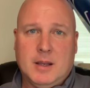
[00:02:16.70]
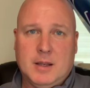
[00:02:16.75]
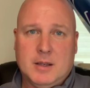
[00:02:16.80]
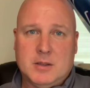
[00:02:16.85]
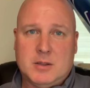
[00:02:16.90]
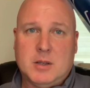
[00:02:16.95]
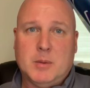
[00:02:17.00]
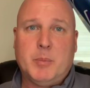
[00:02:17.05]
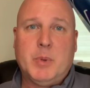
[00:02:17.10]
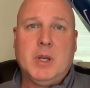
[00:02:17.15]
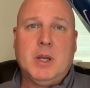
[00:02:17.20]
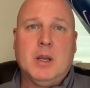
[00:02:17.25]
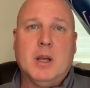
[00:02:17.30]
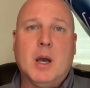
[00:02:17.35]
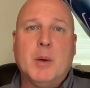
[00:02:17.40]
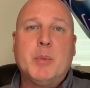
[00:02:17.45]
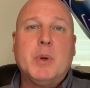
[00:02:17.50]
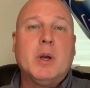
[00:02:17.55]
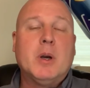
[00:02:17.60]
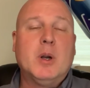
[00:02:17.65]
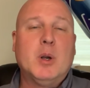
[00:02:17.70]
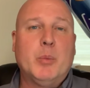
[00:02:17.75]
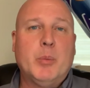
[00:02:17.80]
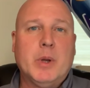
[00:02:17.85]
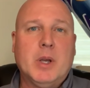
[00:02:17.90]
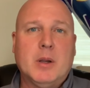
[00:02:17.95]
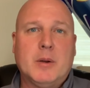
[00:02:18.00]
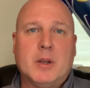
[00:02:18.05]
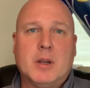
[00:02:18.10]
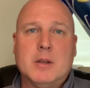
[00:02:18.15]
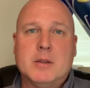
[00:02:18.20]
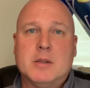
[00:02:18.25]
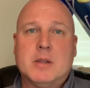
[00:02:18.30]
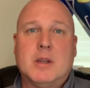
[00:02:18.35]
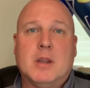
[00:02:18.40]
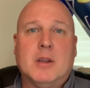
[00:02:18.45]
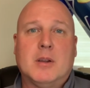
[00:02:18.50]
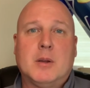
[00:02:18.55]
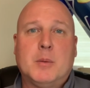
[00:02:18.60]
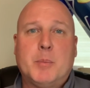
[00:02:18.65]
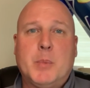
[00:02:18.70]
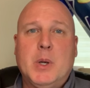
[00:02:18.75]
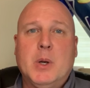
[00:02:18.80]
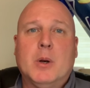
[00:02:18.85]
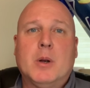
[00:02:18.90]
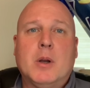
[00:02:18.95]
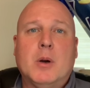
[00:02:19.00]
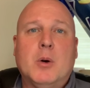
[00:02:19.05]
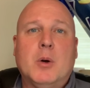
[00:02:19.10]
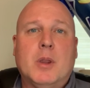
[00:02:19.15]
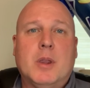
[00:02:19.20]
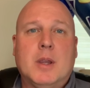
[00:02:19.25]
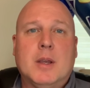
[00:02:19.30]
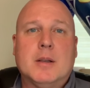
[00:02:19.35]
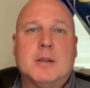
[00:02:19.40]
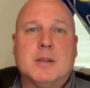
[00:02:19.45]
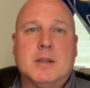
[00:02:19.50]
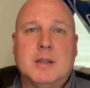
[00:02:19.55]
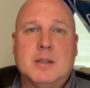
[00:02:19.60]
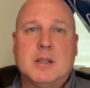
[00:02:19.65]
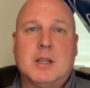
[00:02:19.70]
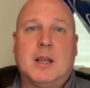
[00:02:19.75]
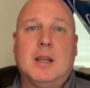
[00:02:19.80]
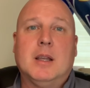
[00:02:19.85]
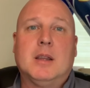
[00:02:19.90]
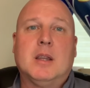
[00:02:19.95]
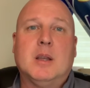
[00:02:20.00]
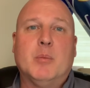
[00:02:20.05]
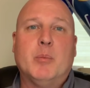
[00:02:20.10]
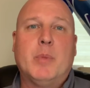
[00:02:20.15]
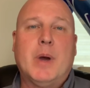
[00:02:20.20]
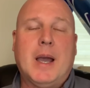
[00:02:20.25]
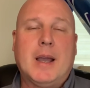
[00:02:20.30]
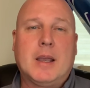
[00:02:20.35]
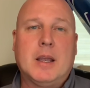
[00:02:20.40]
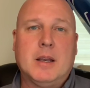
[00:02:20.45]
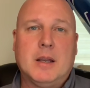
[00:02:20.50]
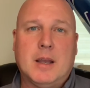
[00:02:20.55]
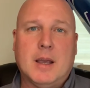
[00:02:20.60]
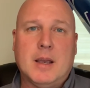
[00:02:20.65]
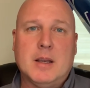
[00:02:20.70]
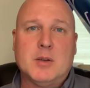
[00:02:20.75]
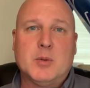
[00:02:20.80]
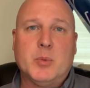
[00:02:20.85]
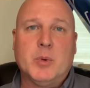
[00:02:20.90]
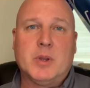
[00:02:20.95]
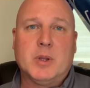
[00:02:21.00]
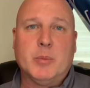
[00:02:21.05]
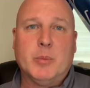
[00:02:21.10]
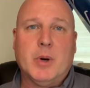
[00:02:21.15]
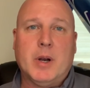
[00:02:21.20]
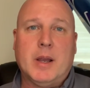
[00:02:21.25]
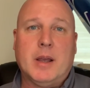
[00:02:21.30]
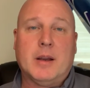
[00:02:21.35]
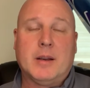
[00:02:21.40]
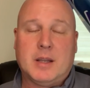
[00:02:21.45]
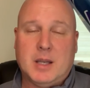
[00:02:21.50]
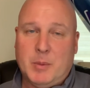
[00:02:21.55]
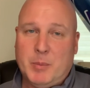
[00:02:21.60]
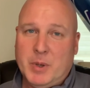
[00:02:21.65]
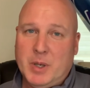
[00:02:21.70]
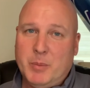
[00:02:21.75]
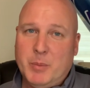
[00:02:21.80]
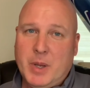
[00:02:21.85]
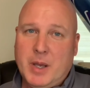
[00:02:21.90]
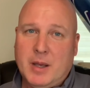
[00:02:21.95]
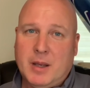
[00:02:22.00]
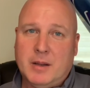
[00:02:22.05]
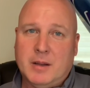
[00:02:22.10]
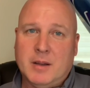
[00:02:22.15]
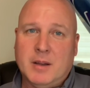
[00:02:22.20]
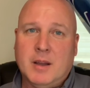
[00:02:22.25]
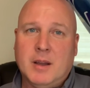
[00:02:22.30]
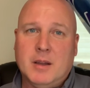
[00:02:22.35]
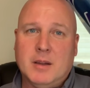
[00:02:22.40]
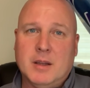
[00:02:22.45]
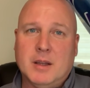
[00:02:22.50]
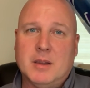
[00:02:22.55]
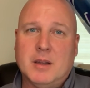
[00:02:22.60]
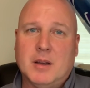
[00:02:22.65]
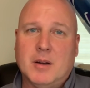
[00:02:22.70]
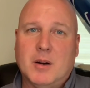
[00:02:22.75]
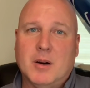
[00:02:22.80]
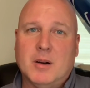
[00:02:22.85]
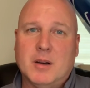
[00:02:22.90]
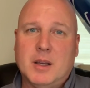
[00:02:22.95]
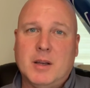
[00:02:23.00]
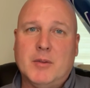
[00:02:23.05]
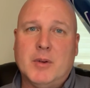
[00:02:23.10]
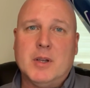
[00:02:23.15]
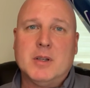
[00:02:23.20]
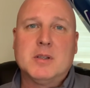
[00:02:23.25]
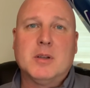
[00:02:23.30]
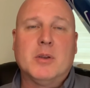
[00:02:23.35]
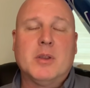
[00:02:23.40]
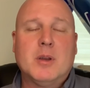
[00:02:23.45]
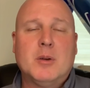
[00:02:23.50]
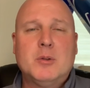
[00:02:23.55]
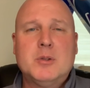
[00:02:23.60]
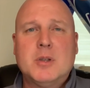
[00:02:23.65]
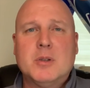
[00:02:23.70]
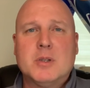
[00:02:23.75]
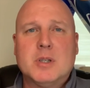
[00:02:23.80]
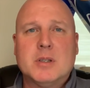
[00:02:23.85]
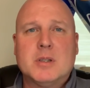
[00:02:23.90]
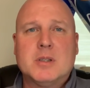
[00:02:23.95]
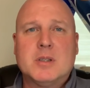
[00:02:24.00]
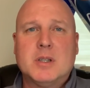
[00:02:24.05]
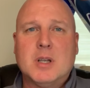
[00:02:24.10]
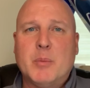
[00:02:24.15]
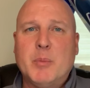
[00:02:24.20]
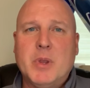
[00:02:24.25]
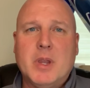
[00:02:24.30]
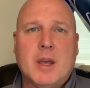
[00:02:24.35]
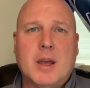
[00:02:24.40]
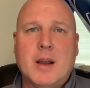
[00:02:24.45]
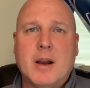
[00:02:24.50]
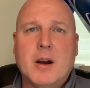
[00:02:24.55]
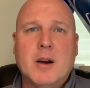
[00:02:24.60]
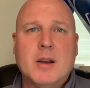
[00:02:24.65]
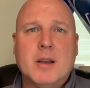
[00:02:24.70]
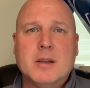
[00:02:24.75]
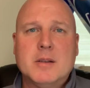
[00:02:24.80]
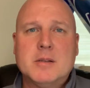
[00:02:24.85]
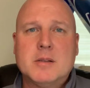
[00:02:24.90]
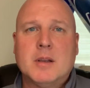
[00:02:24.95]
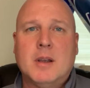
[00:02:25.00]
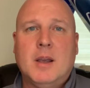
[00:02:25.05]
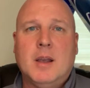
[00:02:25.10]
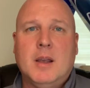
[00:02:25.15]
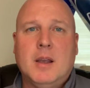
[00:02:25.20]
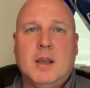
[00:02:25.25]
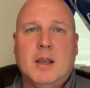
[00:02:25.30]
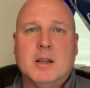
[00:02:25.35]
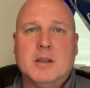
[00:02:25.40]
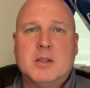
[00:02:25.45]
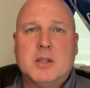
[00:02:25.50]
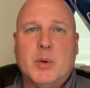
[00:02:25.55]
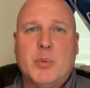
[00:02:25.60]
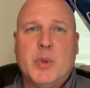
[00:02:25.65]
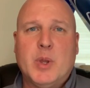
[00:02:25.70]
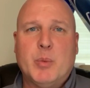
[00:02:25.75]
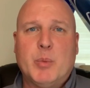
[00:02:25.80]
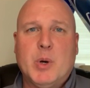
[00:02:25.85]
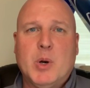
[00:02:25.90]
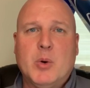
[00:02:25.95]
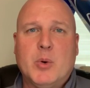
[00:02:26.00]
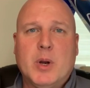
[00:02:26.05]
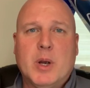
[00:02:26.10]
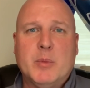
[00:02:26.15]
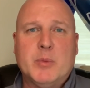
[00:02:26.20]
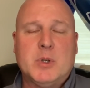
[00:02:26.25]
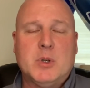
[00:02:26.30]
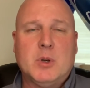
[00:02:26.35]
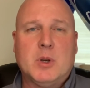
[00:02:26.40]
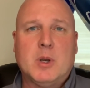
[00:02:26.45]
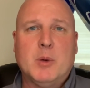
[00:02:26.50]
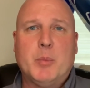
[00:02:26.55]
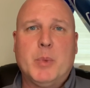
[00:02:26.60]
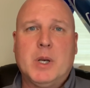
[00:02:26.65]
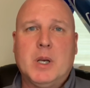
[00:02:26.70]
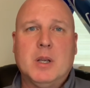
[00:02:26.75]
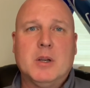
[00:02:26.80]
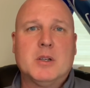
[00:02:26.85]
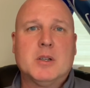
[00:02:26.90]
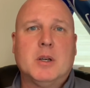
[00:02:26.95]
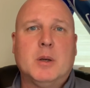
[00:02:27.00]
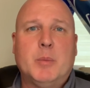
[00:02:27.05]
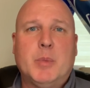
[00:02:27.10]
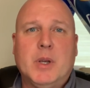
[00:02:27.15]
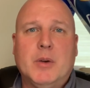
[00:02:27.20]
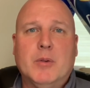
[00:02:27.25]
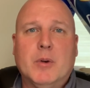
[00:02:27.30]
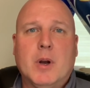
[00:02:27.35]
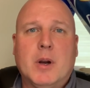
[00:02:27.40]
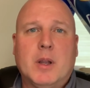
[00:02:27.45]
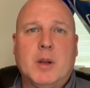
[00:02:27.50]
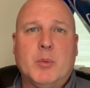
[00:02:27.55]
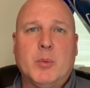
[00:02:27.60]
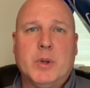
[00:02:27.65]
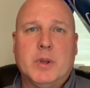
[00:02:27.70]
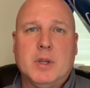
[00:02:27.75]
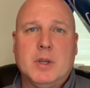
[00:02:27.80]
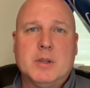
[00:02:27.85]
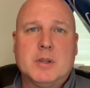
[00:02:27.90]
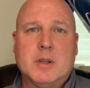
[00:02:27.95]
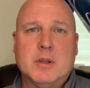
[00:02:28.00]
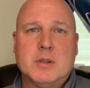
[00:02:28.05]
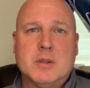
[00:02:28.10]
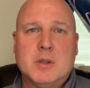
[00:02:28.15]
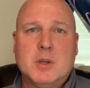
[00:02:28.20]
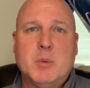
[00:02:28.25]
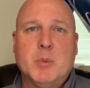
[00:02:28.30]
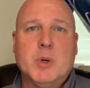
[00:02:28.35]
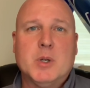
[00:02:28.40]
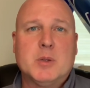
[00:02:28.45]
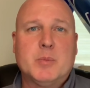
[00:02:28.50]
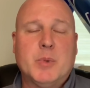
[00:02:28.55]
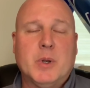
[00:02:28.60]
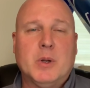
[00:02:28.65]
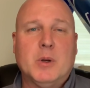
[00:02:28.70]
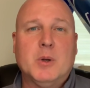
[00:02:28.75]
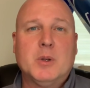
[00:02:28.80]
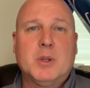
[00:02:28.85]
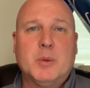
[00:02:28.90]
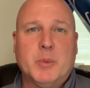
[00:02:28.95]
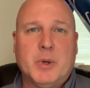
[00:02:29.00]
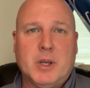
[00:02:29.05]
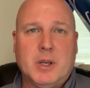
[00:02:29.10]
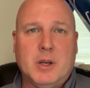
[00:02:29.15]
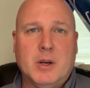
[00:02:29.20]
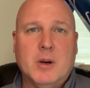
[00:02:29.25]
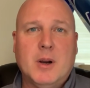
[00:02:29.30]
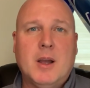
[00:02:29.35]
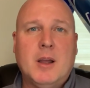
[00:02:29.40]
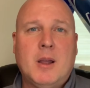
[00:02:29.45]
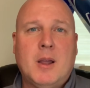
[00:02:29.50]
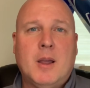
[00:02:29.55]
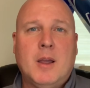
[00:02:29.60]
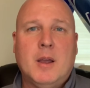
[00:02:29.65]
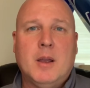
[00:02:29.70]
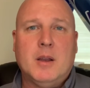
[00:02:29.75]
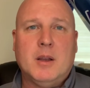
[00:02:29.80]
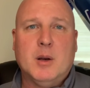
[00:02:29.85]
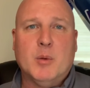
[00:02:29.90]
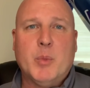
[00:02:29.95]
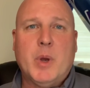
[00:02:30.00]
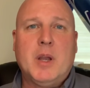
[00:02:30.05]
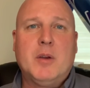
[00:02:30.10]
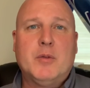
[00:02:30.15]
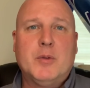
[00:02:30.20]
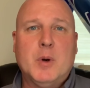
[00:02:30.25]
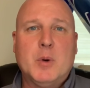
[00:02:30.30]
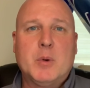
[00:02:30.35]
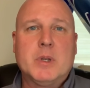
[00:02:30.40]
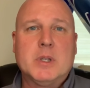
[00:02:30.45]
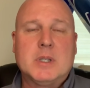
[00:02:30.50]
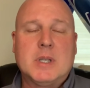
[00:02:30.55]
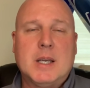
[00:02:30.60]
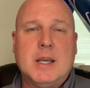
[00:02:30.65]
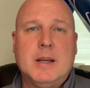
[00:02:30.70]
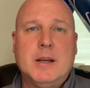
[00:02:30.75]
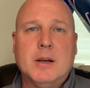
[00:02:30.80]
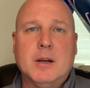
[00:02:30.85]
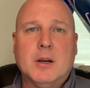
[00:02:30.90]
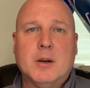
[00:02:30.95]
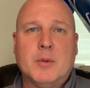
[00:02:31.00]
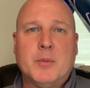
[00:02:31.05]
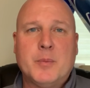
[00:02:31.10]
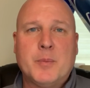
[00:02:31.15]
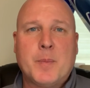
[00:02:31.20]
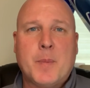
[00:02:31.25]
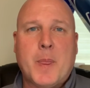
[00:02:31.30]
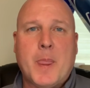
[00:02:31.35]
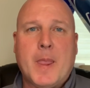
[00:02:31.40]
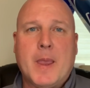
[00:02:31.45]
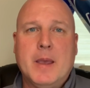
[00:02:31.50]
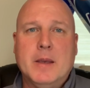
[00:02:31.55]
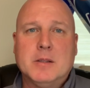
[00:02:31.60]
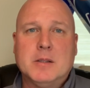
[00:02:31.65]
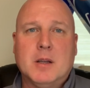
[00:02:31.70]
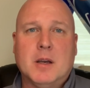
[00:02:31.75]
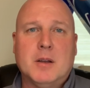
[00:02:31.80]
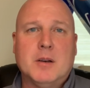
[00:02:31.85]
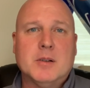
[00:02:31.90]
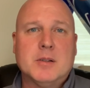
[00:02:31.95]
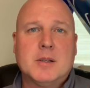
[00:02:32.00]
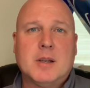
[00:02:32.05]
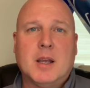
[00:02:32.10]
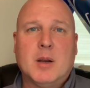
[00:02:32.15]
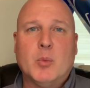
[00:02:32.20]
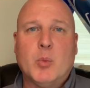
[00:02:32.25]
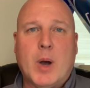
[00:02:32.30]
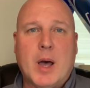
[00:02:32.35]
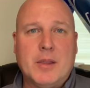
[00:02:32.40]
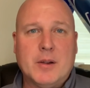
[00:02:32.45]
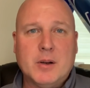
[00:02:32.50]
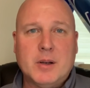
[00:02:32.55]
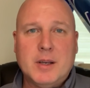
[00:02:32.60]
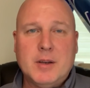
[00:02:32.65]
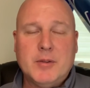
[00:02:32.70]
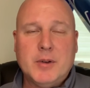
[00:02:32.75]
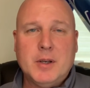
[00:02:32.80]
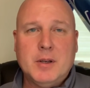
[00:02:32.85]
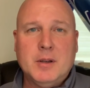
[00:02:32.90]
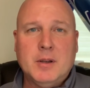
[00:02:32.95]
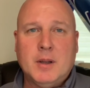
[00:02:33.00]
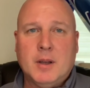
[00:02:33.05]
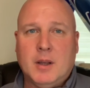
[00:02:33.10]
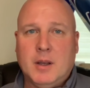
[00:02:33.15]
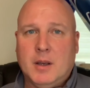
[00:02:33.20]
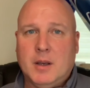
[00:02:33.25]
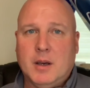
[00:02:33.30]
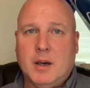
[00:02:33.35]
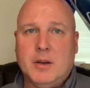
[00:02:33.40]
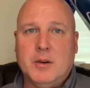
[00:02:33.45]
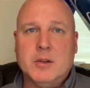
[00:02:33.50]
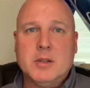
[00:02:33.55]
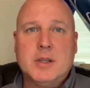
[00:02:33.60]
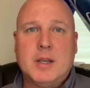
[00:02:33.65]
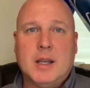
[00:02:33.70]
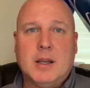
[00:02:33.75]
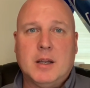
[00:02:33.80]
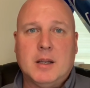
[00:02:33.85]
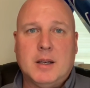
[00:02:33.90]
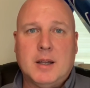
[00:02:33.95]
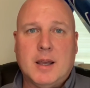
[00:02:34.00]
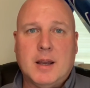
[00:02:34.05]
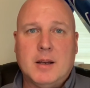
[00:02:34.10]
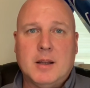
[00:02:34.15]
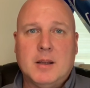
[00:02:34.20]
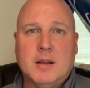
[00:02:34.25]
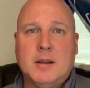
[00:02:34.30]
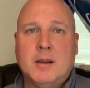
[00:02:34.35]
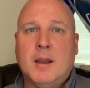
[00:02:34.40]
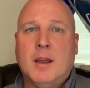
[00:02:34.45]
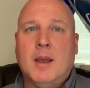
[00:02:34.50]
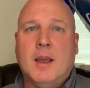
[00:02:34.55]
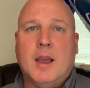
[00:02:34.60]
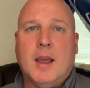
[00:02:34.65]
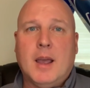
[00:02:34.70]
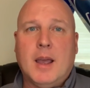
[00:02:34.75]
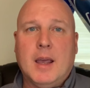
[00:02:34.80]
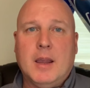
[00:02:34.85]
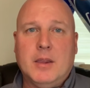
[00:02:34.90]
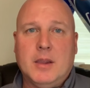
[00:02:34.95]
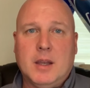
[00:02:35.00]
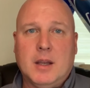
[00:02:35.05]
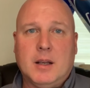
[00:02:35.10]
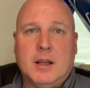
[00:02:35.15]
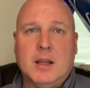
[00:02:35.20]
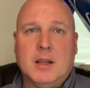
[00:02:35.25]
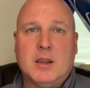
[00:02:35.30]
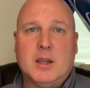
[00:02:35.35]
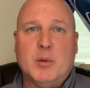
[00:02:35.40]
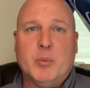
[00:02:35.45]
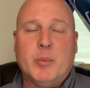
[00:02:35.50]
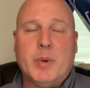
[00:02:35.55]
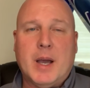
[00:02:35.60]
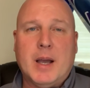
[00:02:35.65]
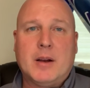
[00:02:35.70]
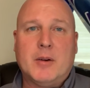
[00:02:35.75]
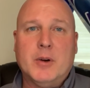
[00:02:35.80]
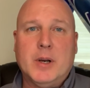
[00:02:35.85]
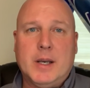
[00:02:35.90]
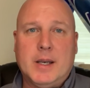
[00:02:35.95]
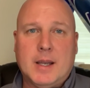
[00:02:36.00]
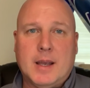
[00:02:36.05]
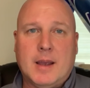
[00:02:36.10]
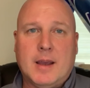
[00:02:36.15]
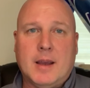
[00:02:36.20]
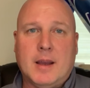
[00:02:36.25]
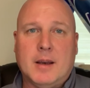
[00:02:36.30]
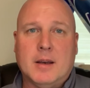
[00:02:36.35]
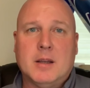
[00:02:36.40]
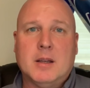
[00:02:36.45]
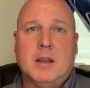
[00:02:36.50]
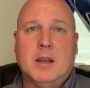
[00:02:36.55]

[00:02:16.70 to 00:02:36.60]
should be upped a little bit, because the pure goal of this is to get them back engaged with the brand, keeping in mind that they are leaving. So those are just some of the areas and some of the programs you could potentially be running with these consumers. But ultimately, your main focus here is to understand why they're leaving, understand the data, and then get them back retained.